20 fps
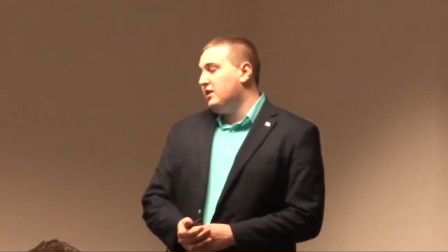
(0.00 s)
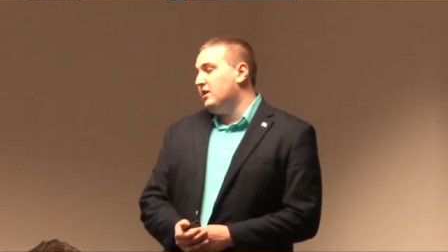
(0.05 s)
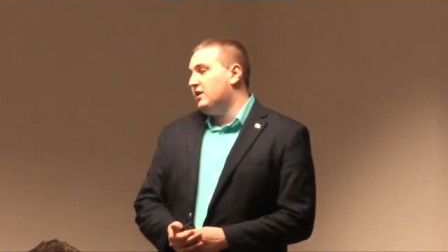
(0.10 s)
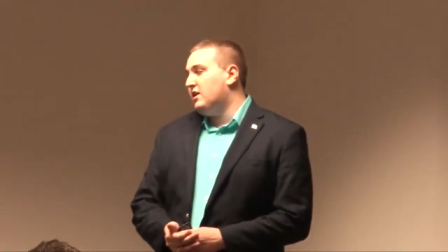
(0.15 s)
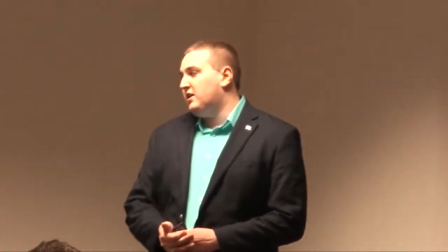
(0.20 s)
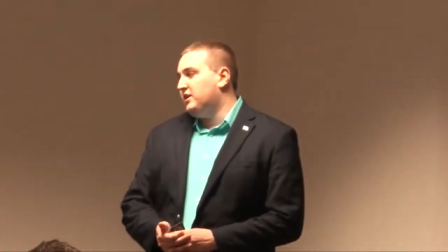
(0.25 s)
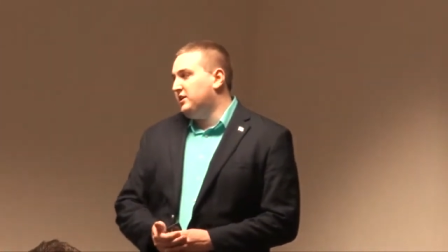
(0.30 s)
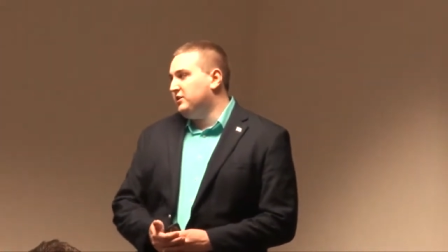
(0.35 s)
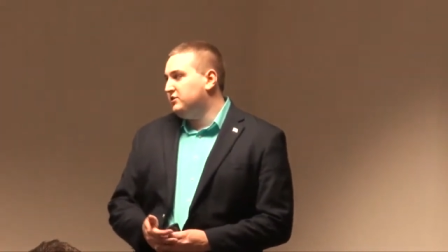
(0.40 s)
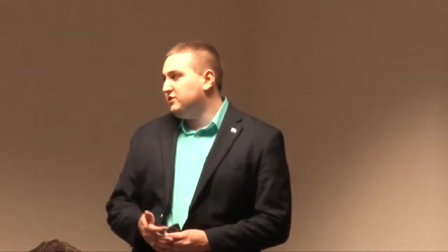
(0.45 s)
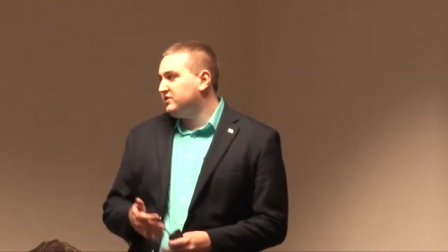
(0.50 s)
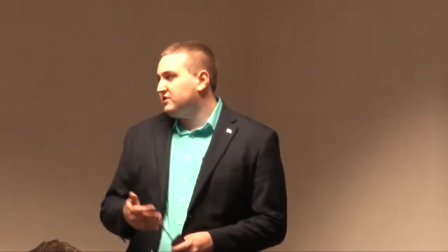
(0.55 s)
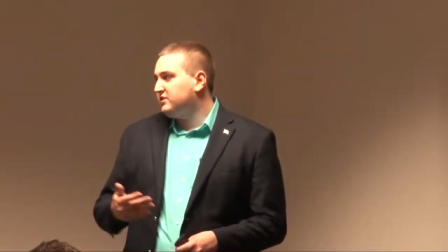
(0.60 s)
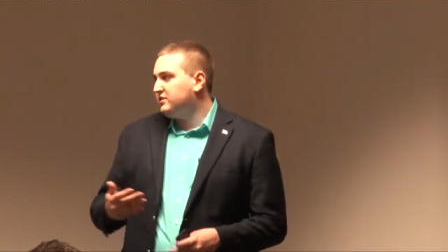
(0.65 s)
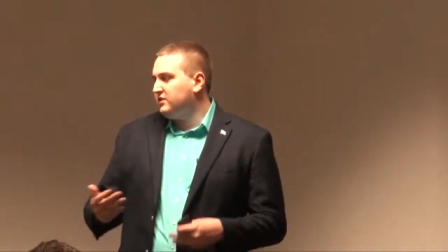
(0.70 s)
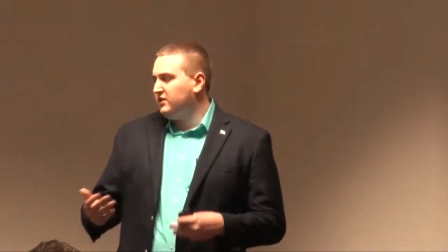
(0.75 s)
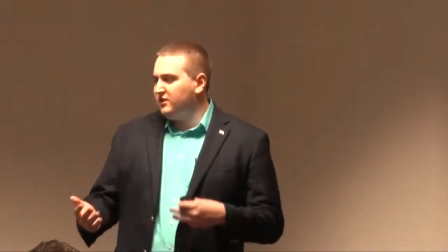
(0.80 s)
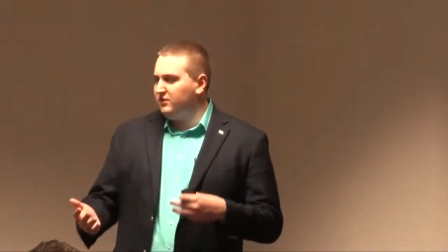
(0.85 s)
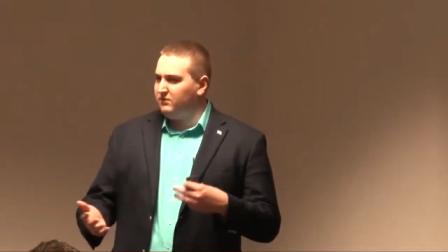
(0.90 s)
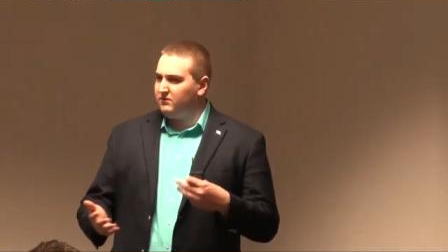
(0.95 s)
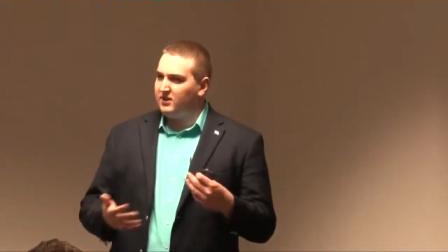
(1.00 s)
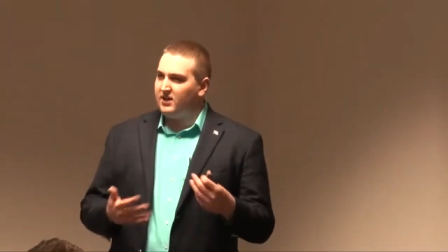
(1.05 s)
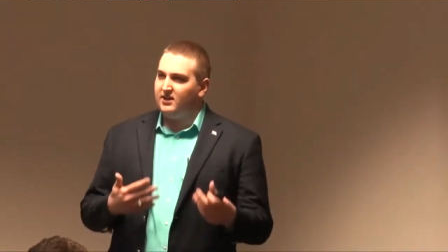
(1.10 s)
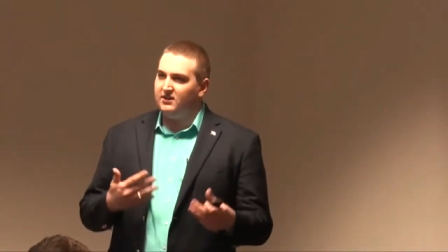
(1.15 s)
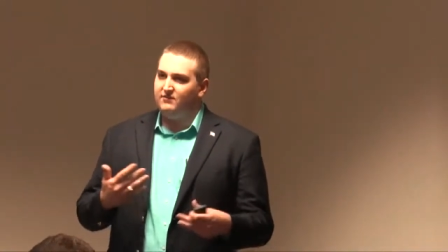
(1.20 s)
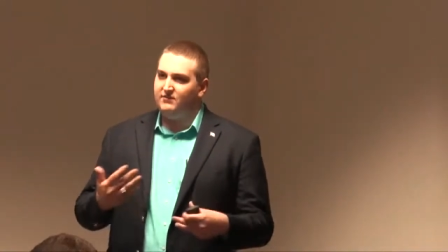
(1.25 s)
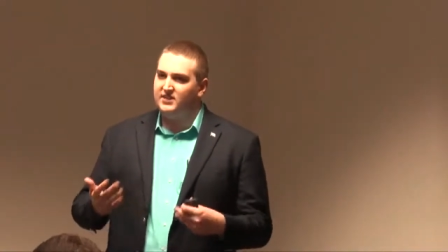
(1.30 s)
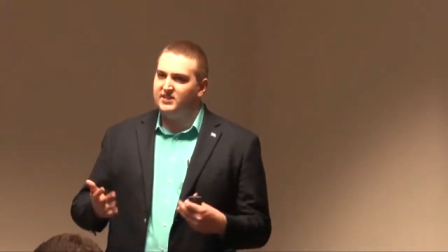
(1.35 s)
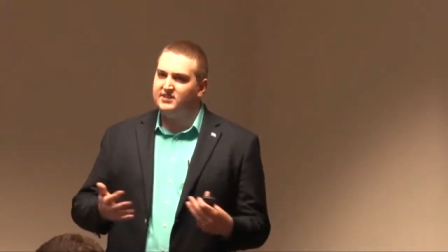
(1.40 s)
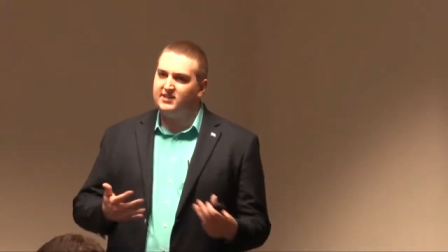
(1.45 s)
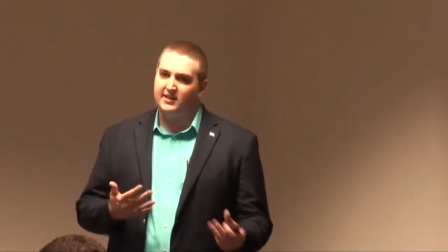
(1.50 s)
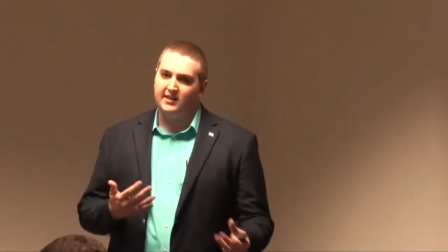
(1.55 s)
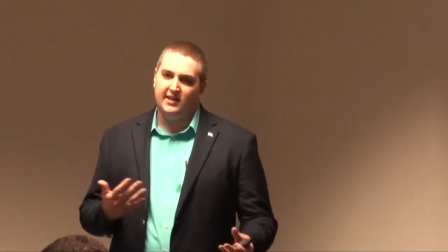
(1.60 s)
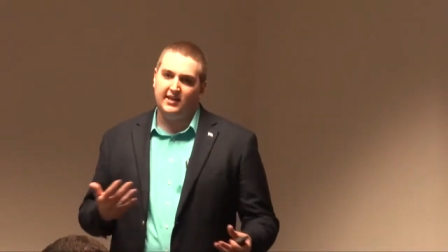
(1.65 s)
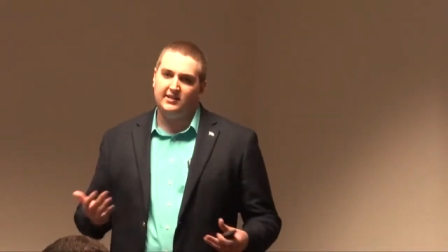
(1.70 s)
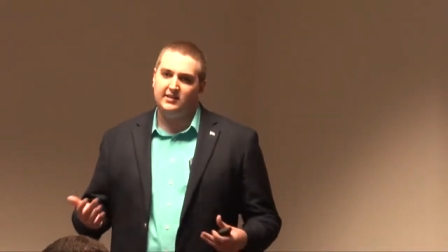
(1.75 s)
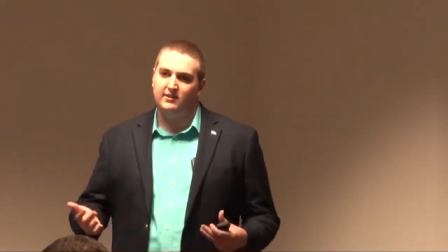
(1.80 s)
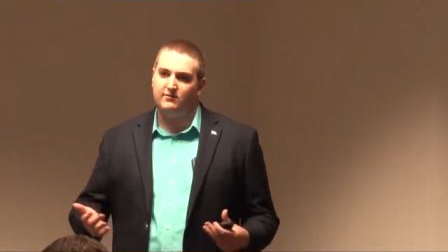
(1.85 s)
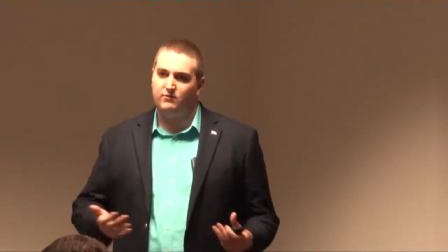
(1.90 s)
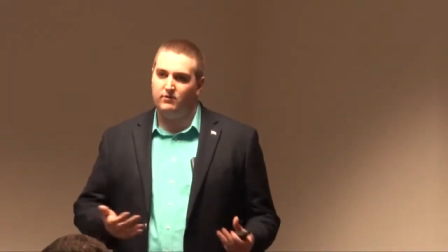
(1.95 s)
Uh, you just, you're kind of
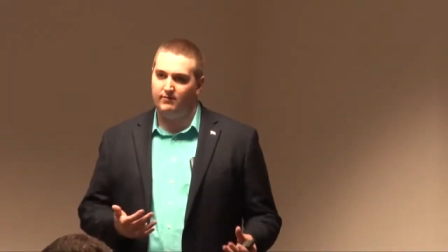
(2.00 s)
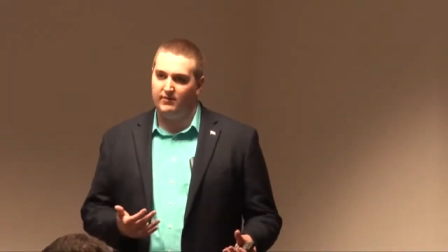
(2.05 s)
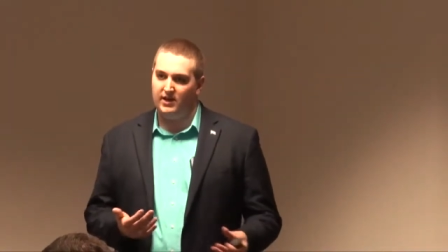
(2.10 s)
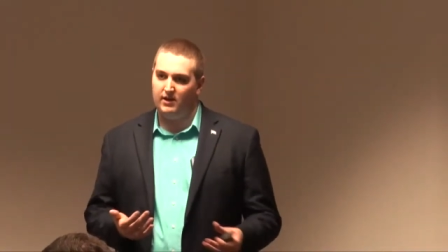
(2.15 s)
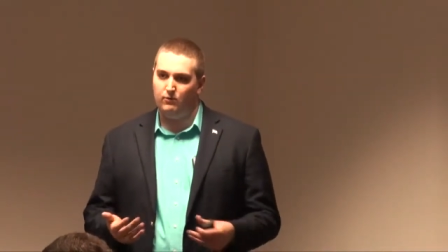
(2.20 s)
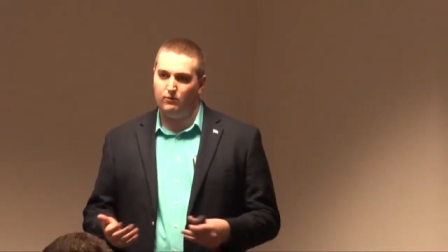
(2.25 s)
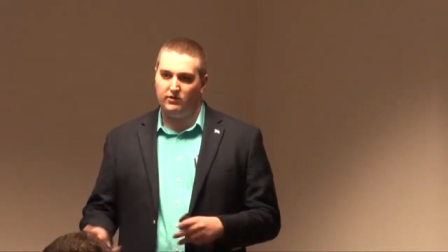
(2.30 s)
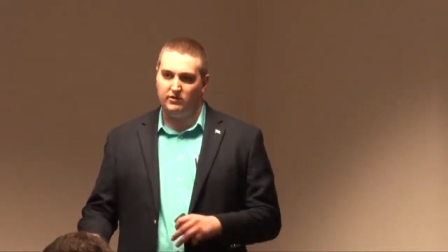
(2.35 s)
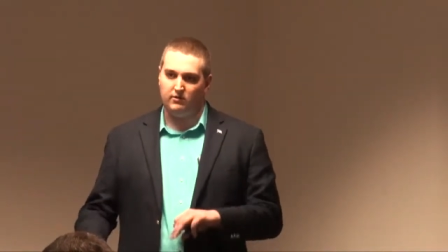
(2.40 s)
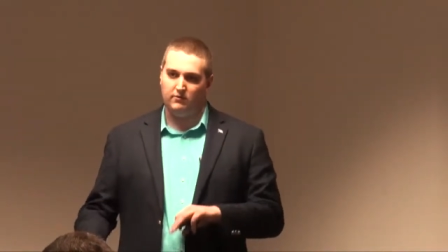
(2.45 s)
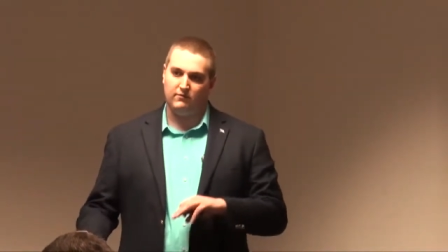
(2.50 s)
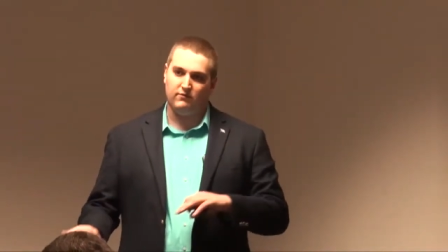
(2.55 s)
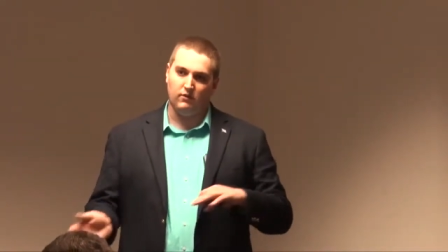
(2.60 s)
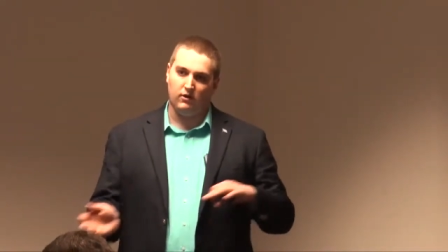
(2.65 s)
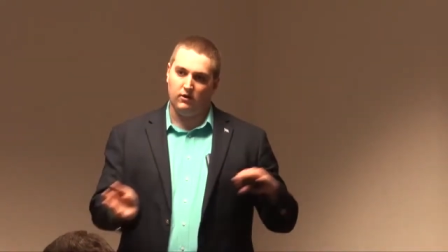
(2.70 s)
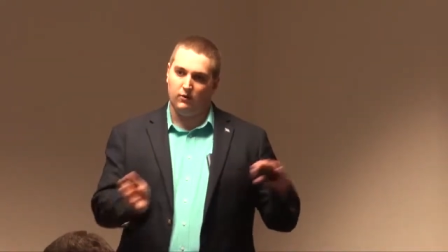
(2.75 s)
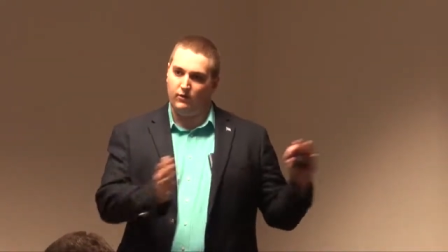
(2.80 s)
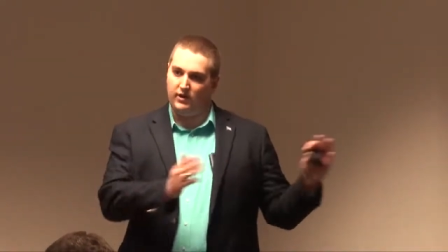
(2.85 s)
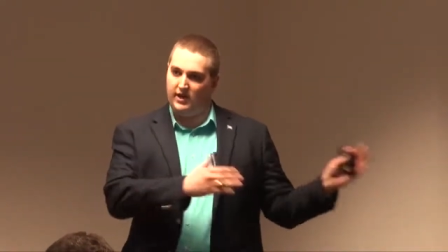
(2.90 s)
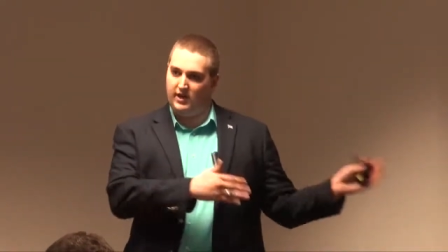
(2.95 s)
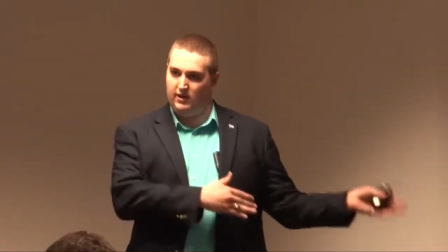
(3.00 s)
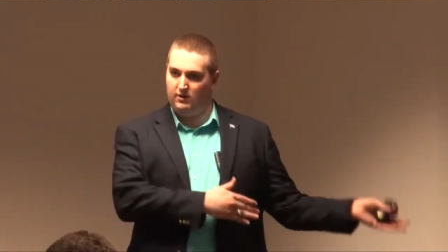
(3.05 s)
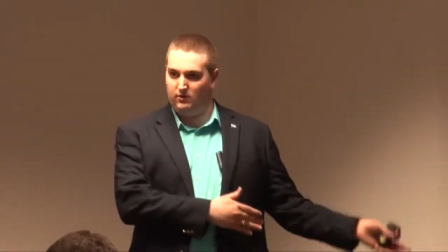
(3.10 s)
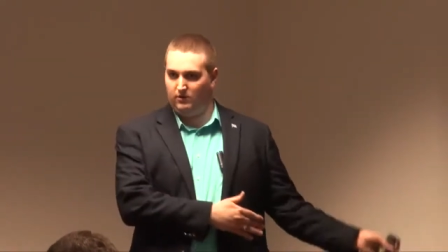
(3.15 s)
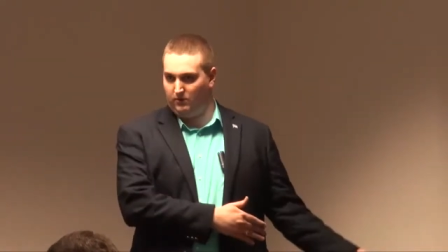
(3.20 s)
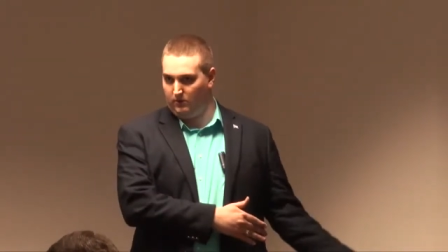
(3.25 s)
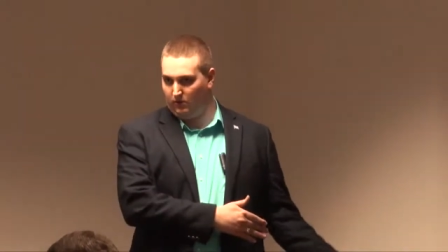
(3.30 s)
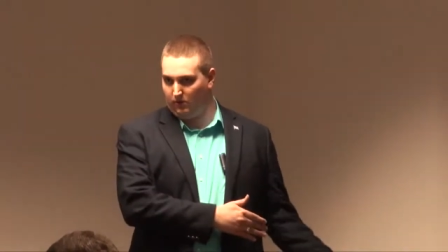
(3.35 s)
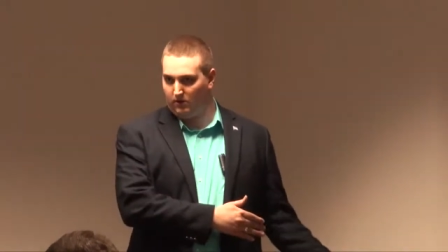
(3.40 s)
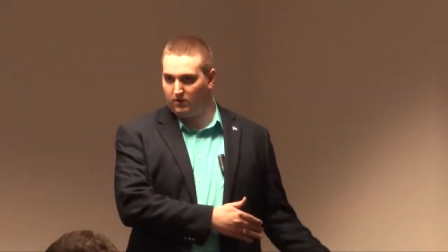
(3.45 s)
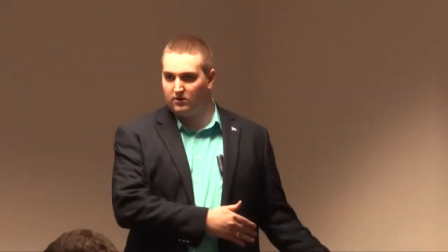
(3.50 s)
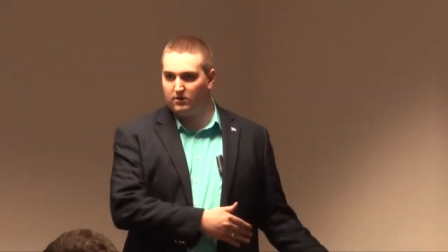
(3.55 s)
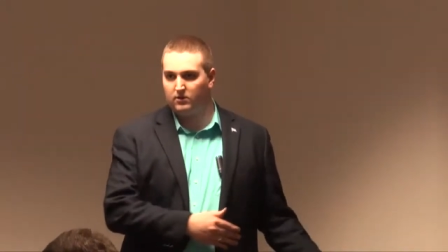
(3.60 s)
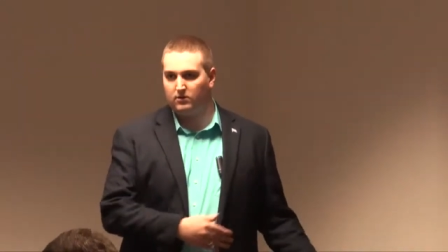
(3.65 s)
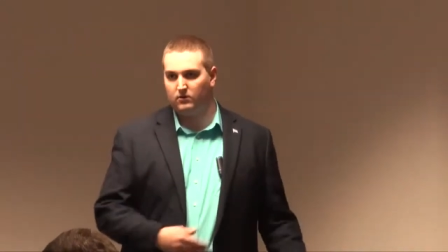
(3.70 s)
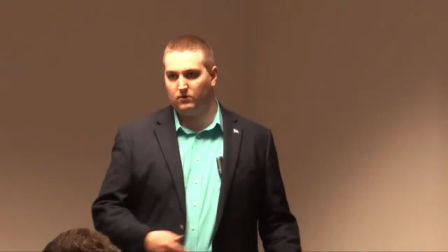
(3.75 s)
disconnected from that when you're far away in New York